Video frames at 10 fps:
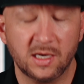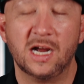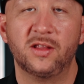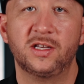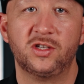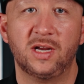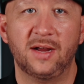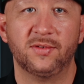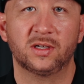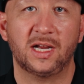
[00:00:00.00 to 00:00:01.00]
Now that you
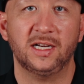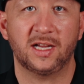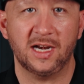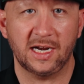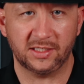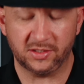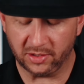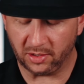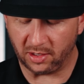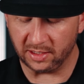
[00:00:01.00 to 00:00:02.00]
have your light connected to
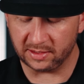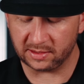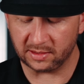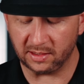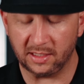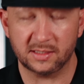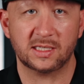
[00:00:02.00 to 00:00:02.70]
the harness, it's